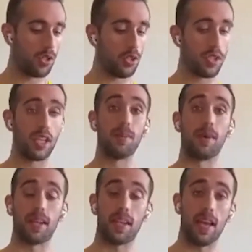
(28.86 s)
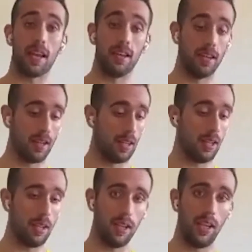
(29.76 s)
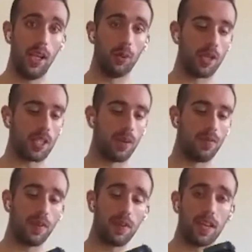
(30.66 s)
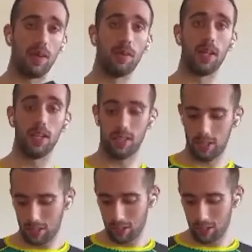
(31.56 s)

send you my Canon EOS M50 camera